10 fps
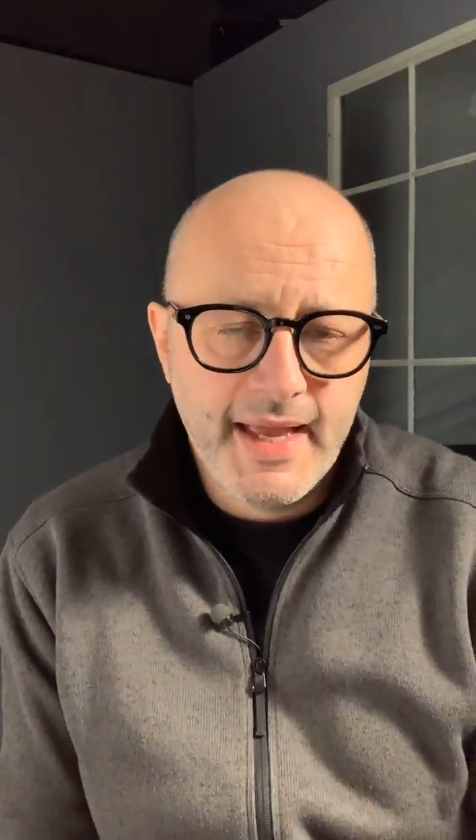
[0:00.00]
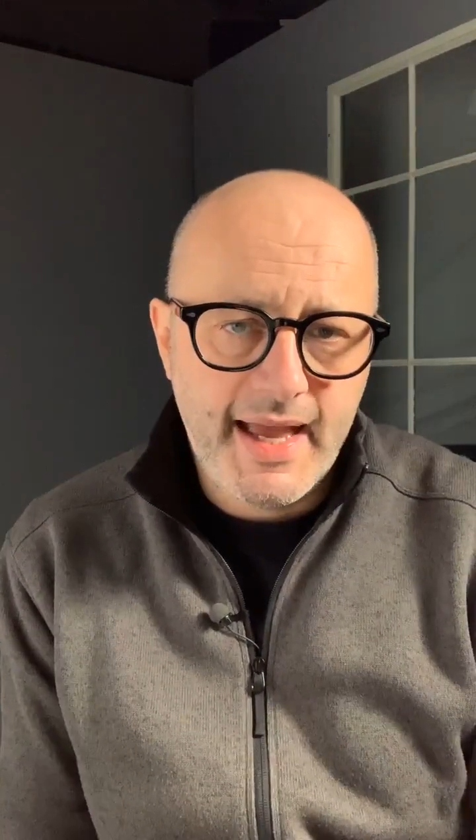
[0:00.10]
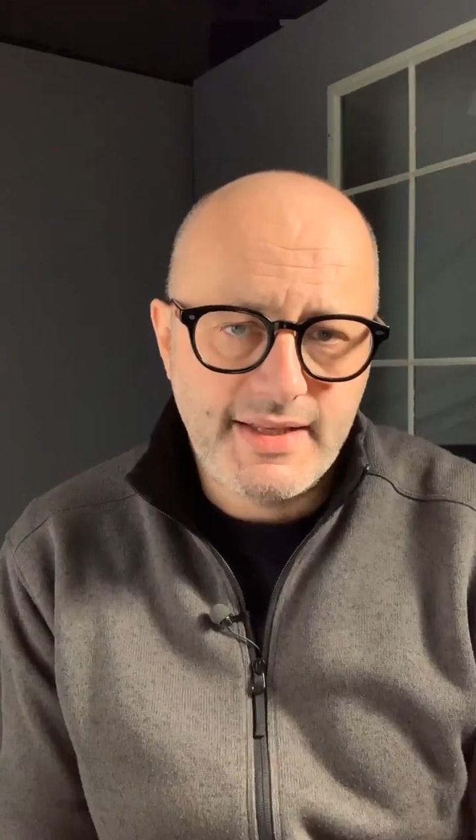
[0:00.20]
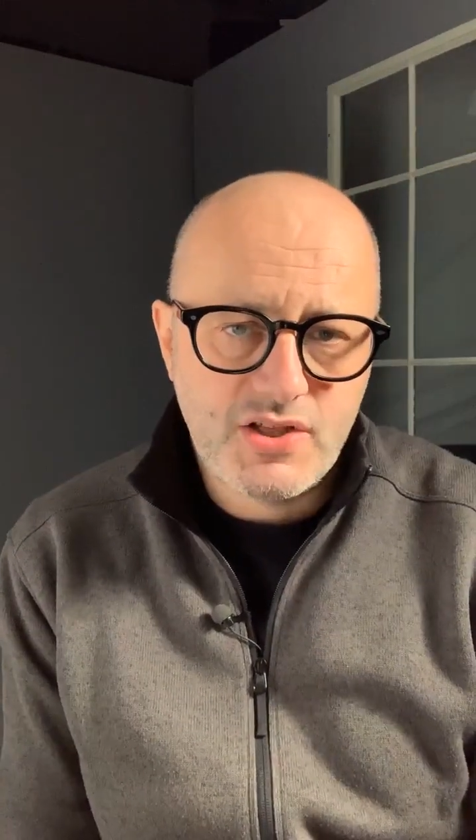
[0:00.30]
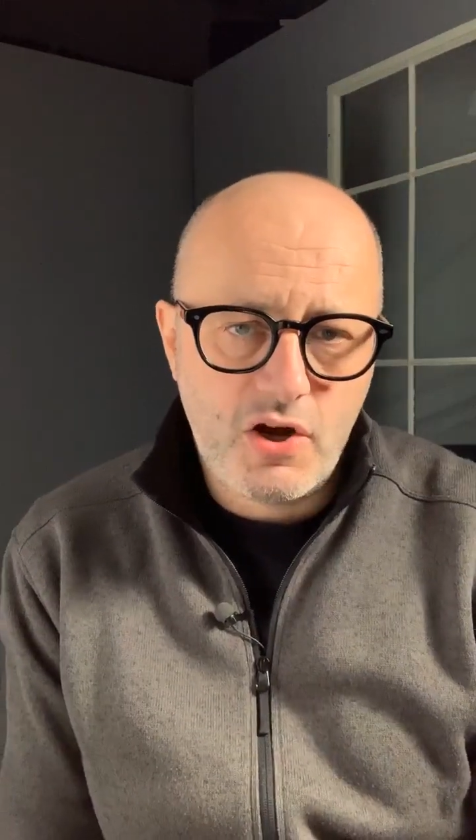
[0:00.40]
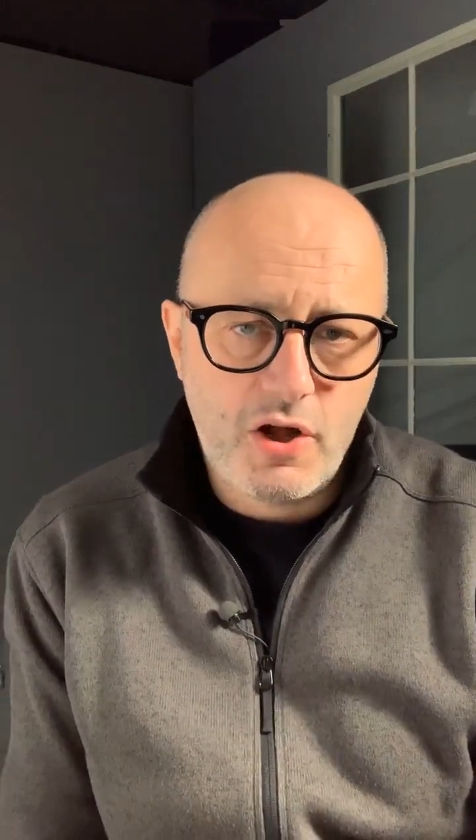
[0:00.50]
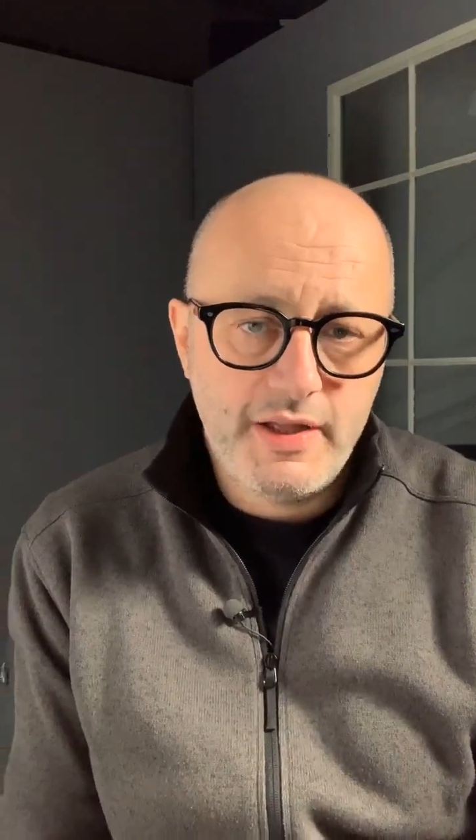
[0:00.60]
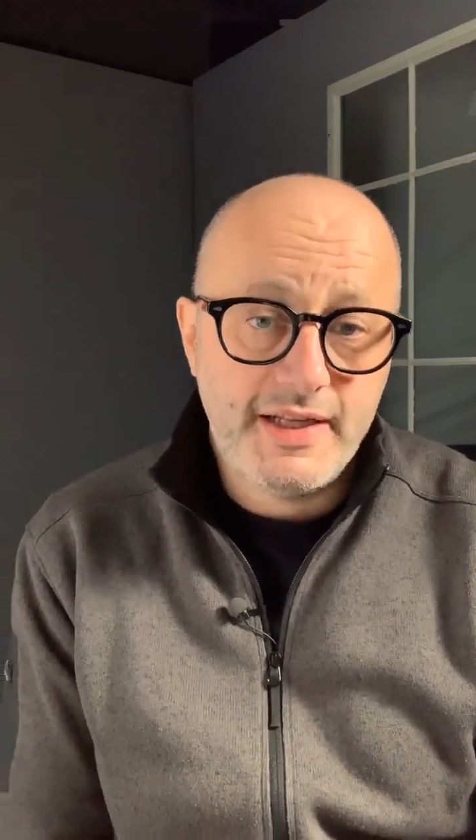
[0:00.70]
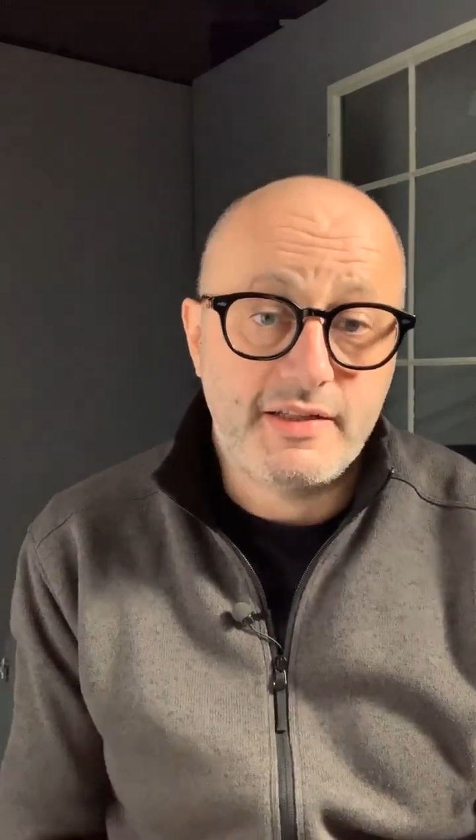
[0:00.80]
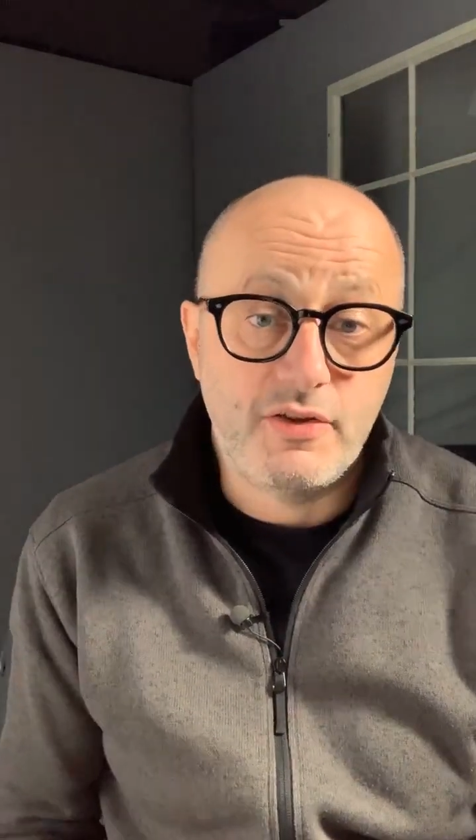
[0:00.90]
as
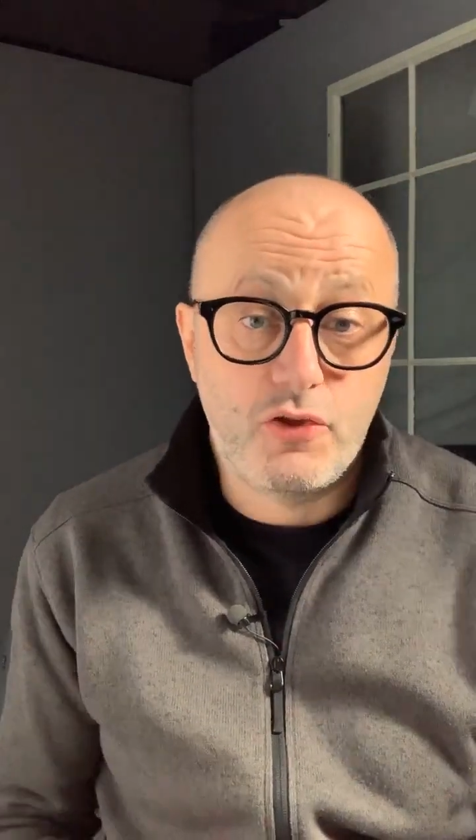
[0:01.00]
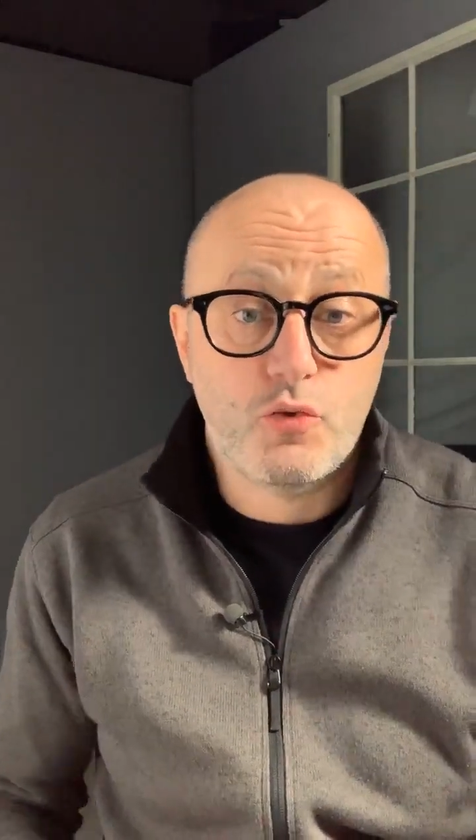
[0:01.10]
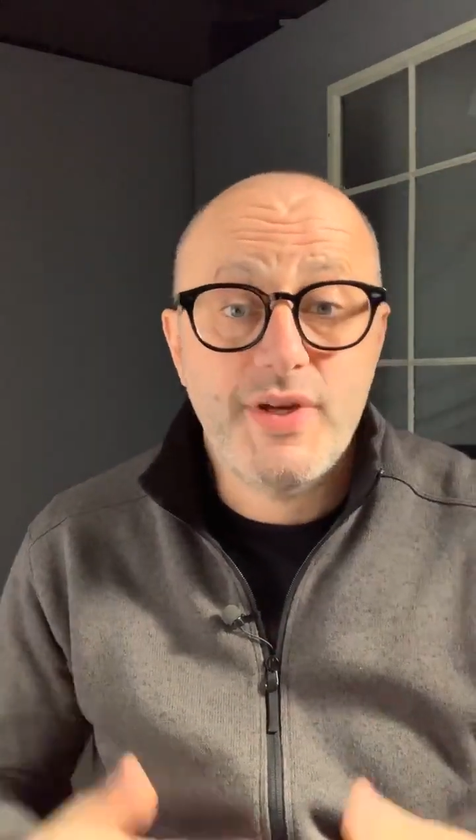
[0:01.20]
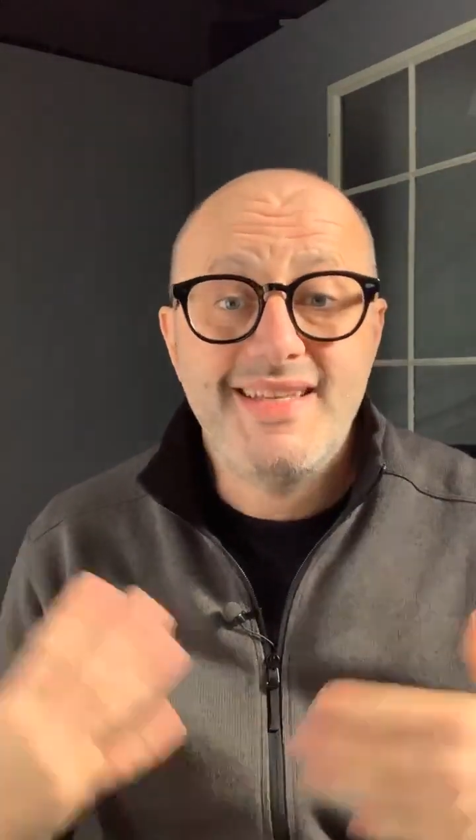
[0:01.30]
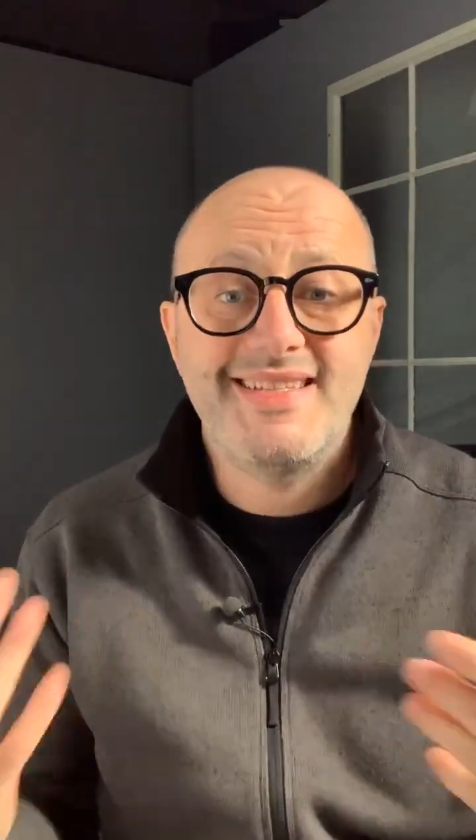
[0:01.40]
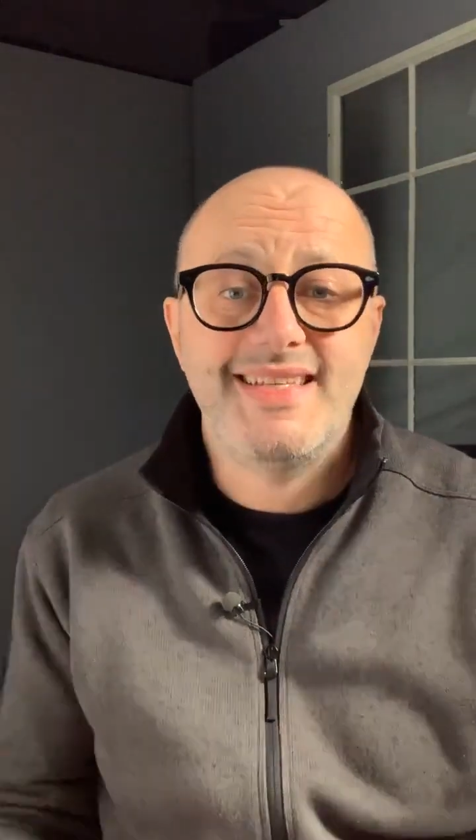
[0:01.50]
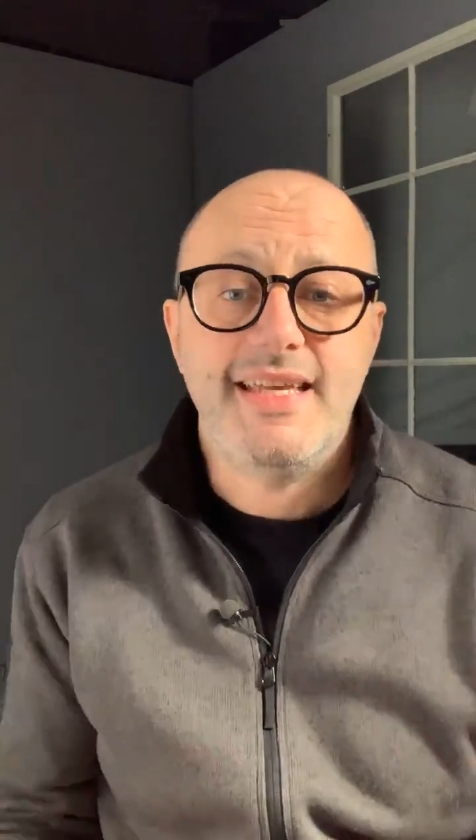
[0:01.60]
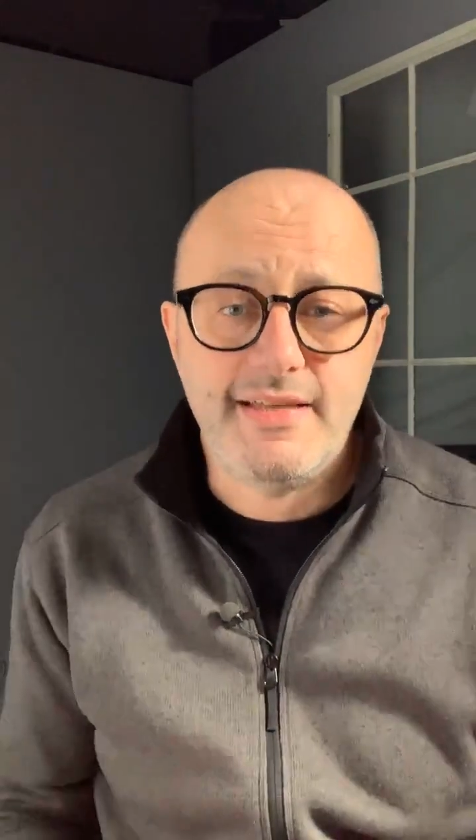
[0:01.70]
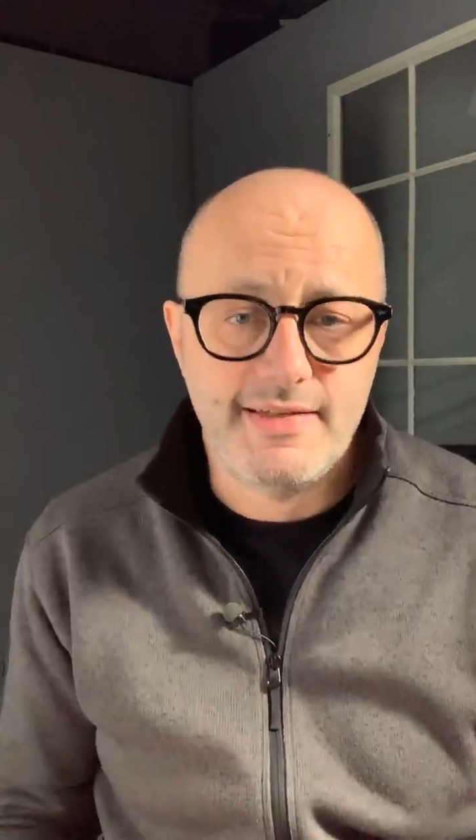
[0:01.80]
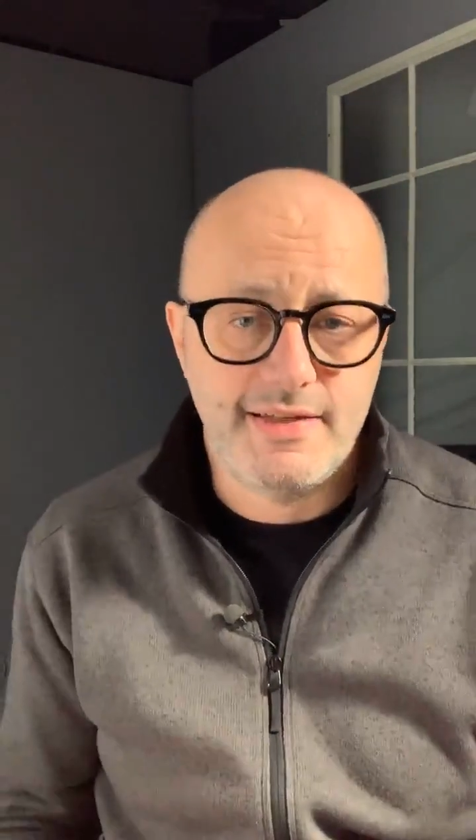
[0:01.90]
calling it the 3
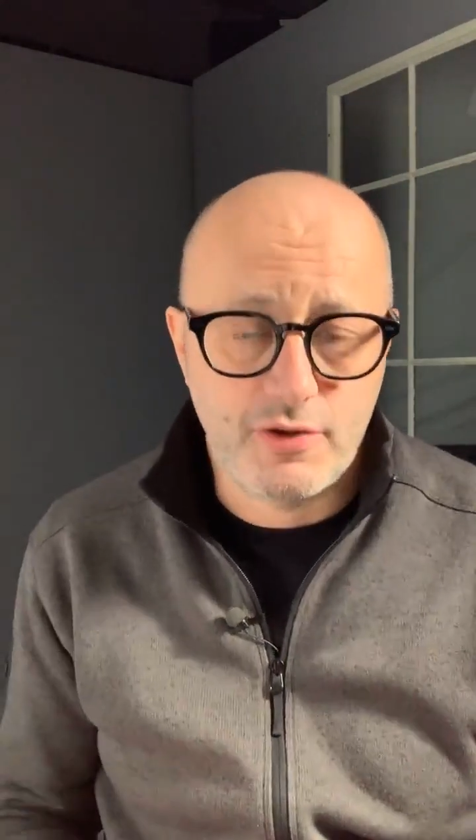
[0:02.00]
C's.